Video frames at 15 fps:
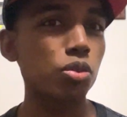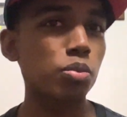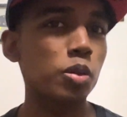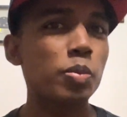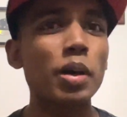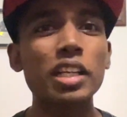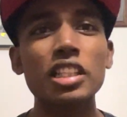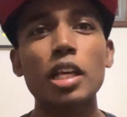me
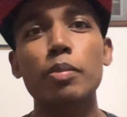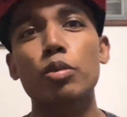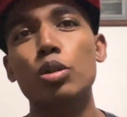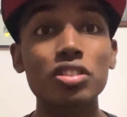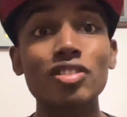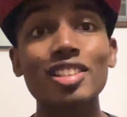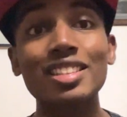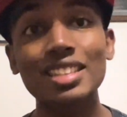buying the Apple Watch
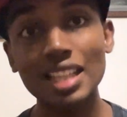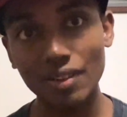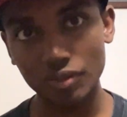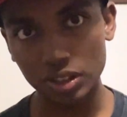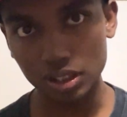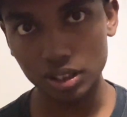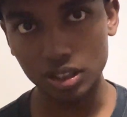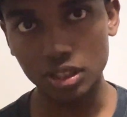Series
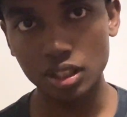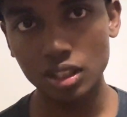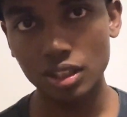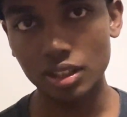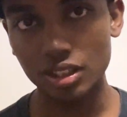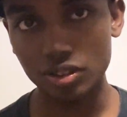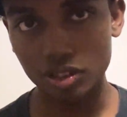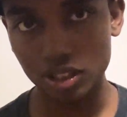7,
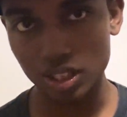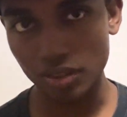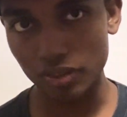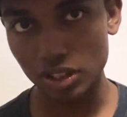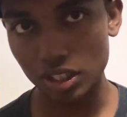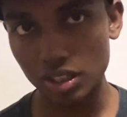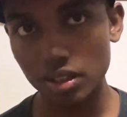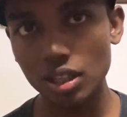the Series 7
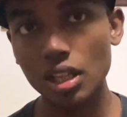here,